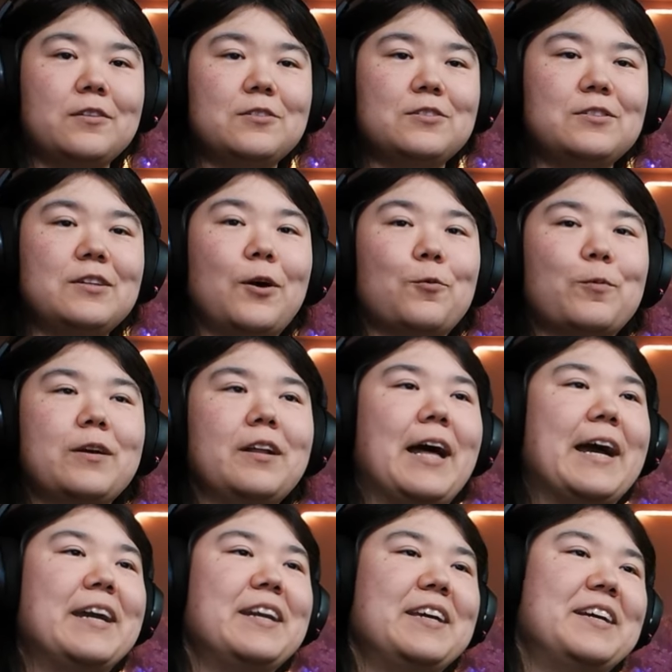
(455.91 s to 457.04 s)
This is a real
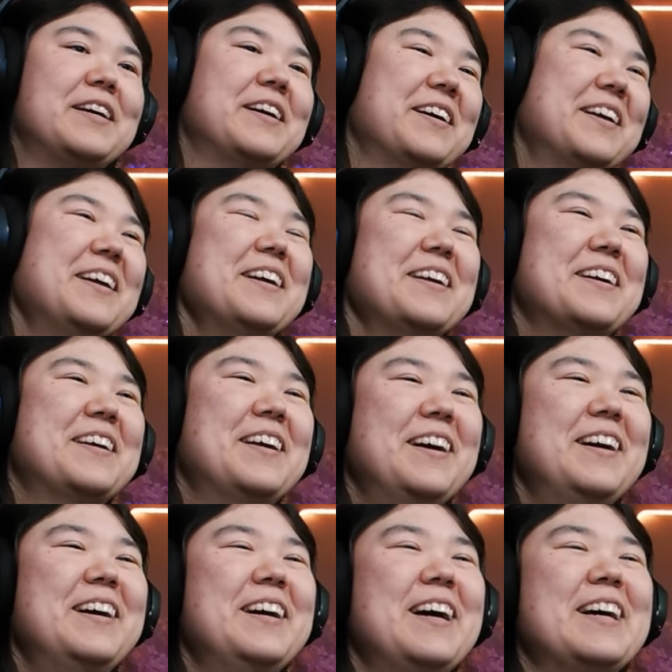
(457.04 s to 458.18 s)
ID.
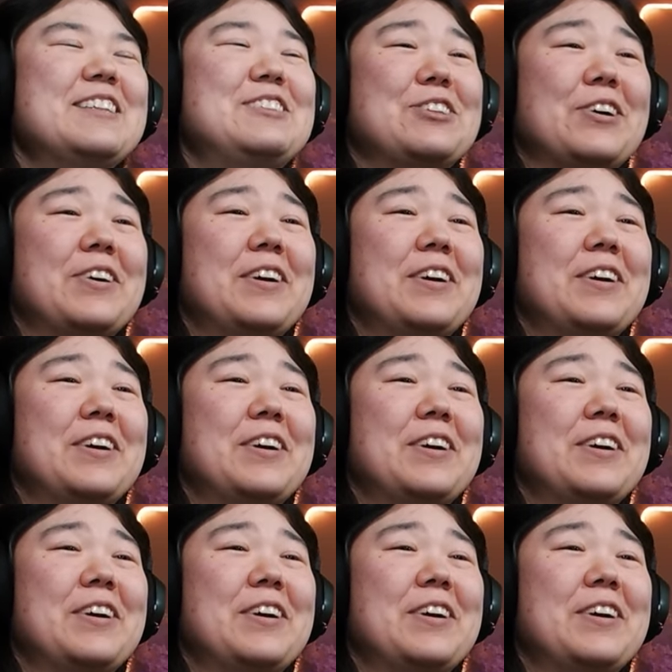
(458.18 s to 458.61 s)
Sure.